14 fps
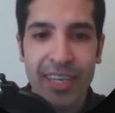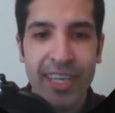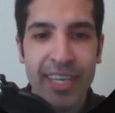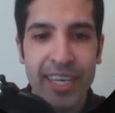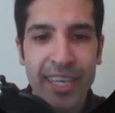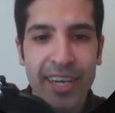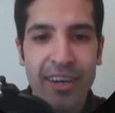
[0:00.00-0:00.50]

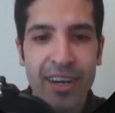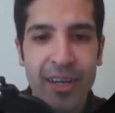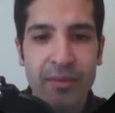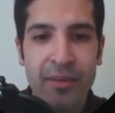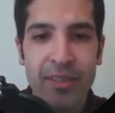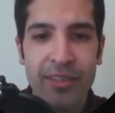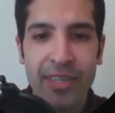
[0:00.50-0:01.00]
Here
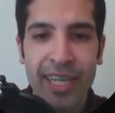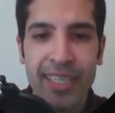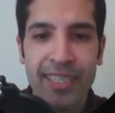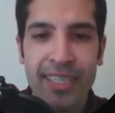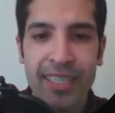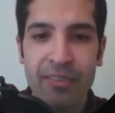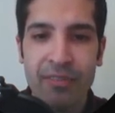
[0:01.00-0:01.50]
I'm
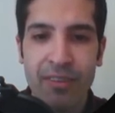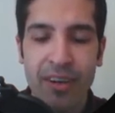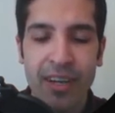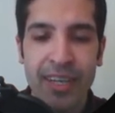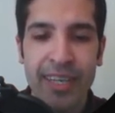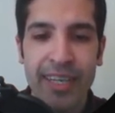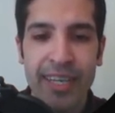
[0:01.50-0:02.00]
creating a
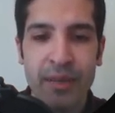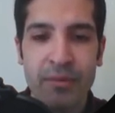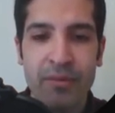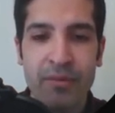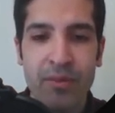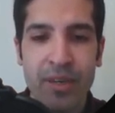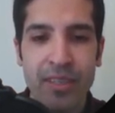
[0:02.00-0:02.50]
file
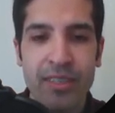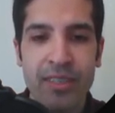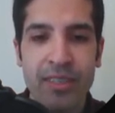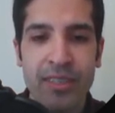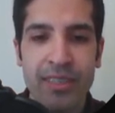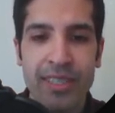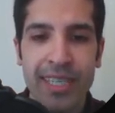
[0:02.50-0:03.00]
named
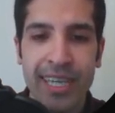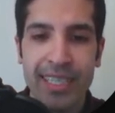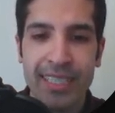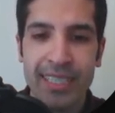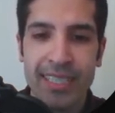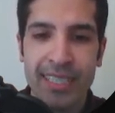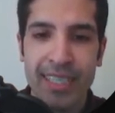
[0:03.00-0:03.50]

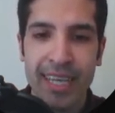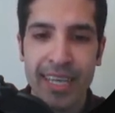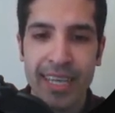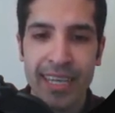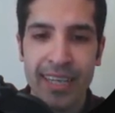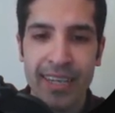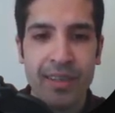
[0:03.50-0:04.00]
1.txt
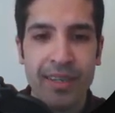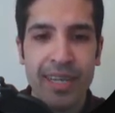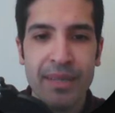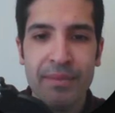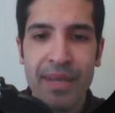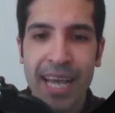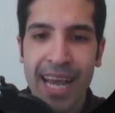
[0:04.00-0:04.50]
again.
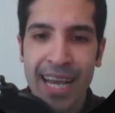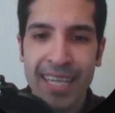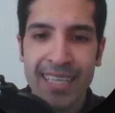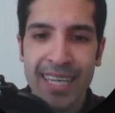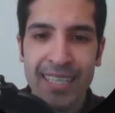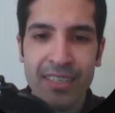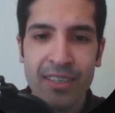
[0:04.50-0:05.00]
Let me
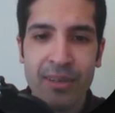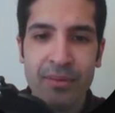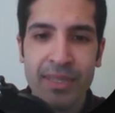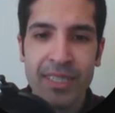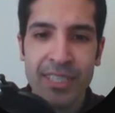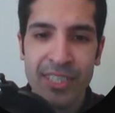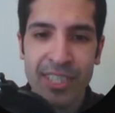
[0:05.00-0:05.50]
add and
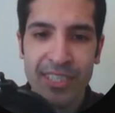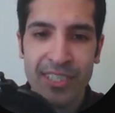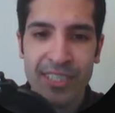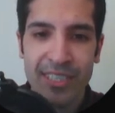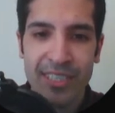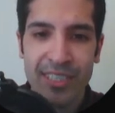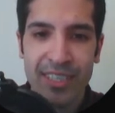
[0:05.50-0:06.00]
commit the
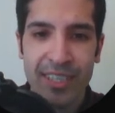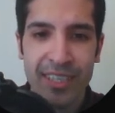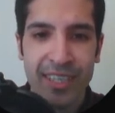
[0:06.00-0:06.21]
changes.